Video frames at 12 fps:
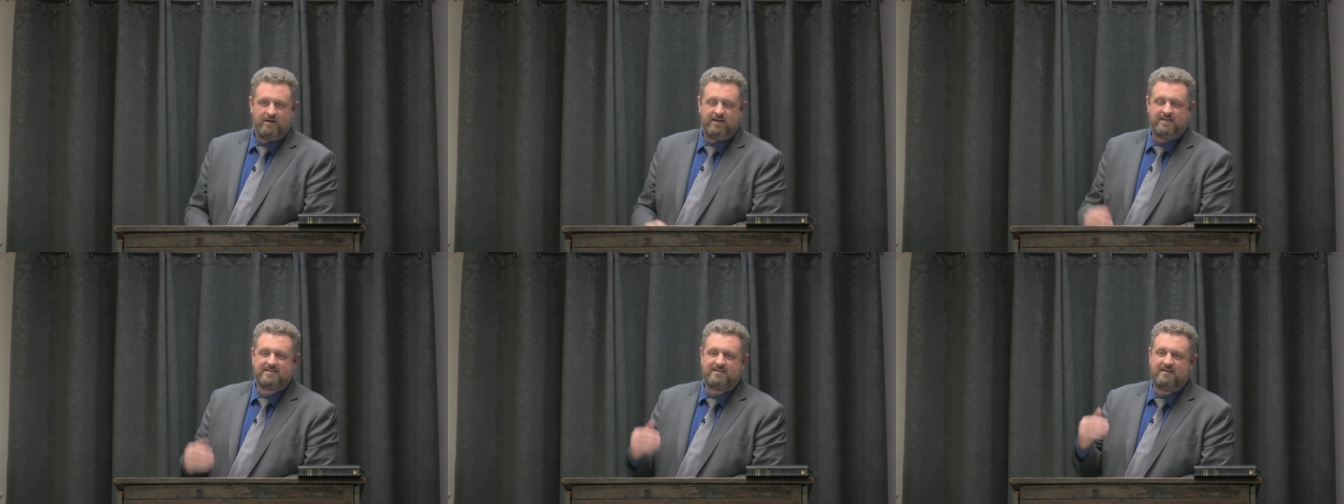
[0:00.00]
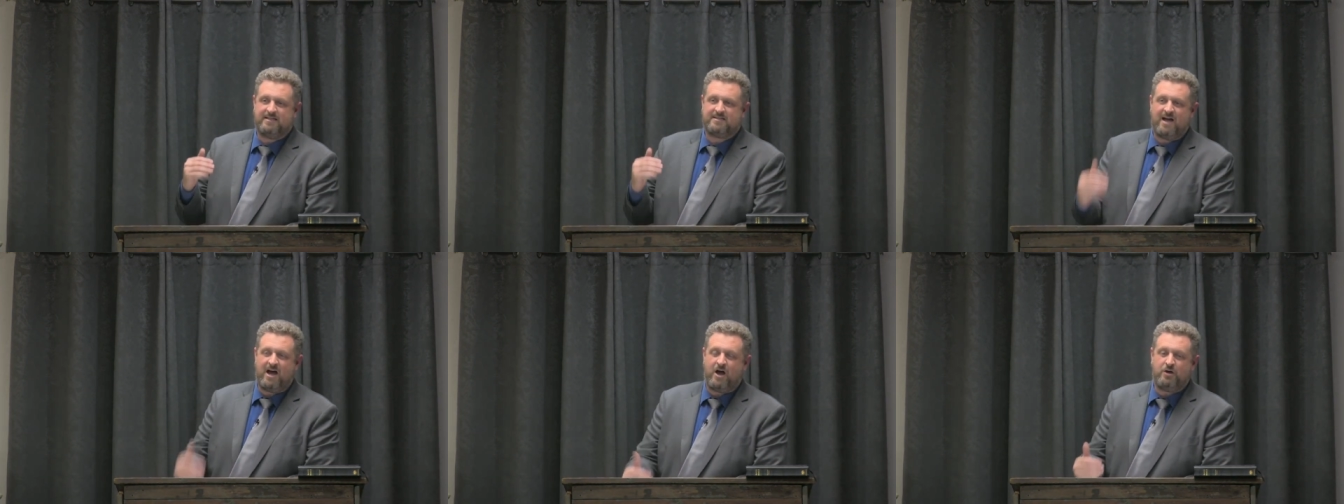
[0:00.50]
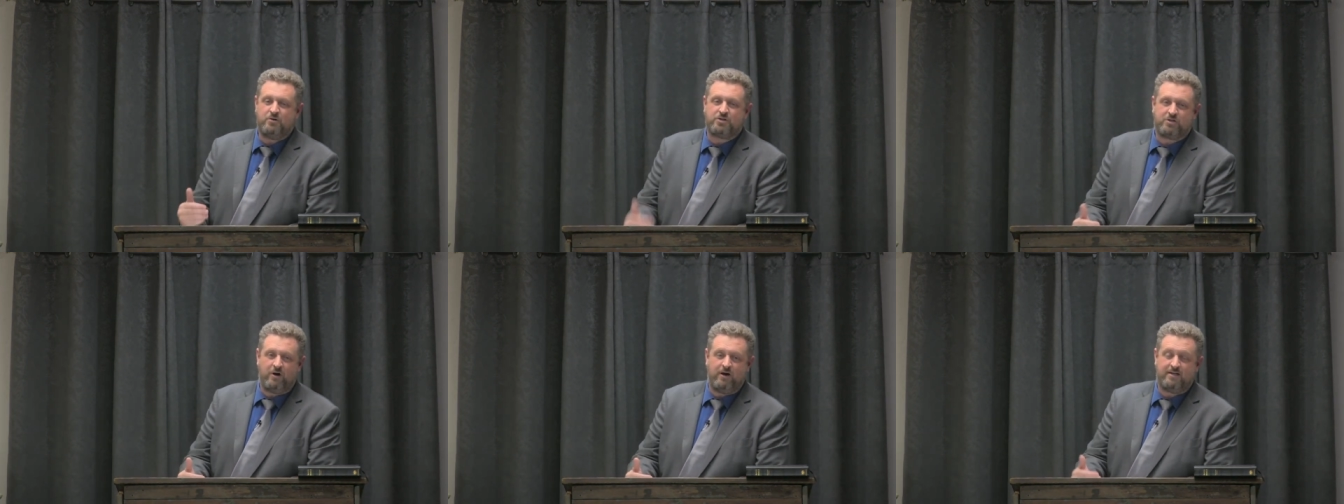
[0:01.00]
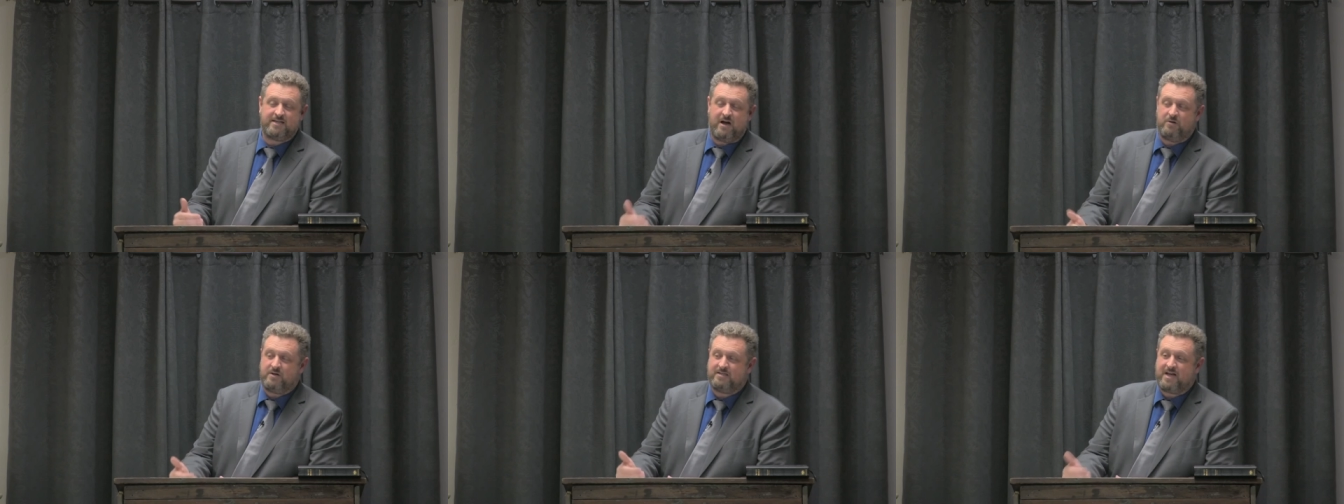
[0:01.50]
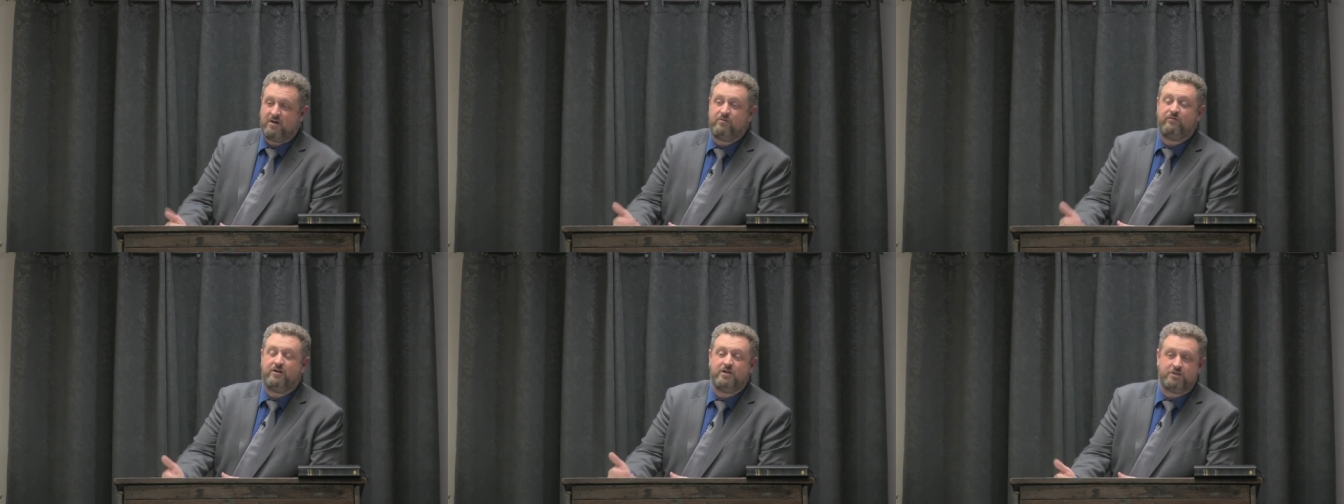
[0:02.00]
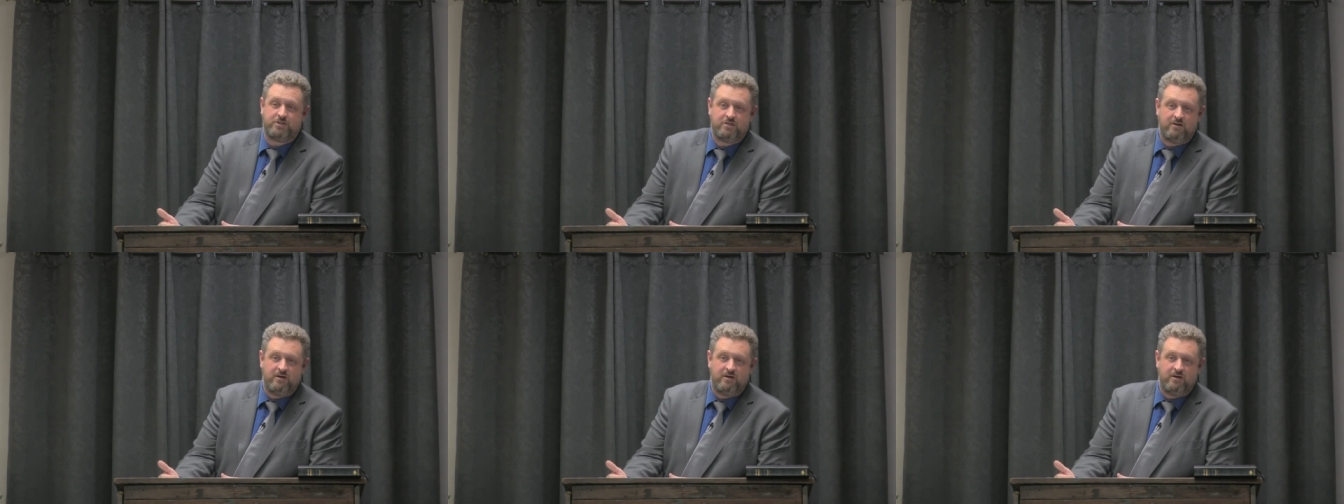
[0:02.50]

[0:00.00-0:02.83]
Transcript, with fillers: It's, it's not how you start, it's how, it's how you finish.